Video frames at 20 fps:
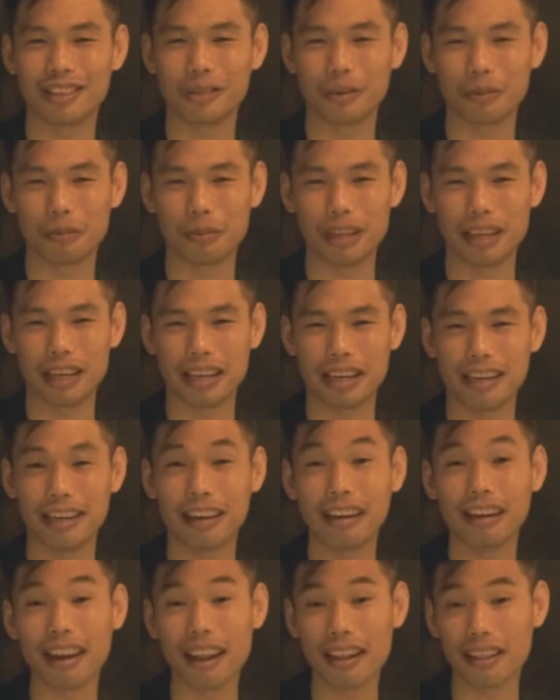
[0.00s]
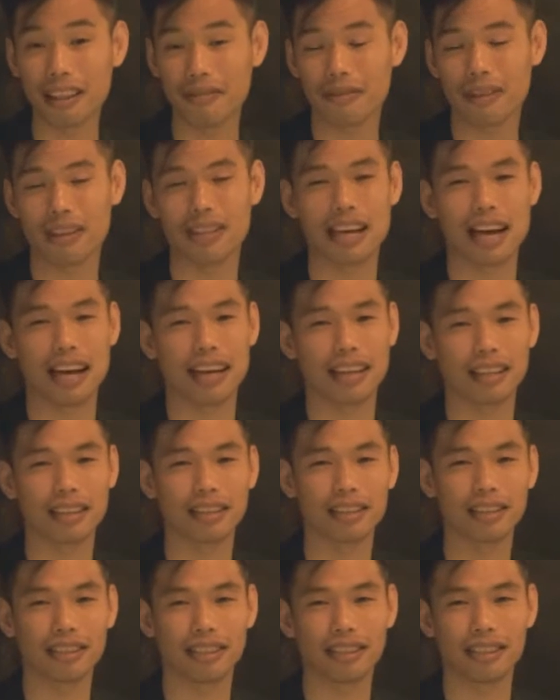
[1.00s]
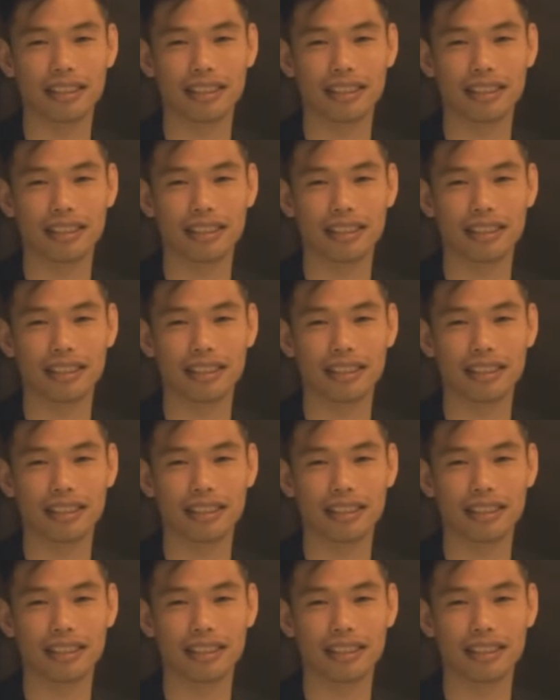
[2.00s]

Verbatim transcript: to be, the length of the jacket?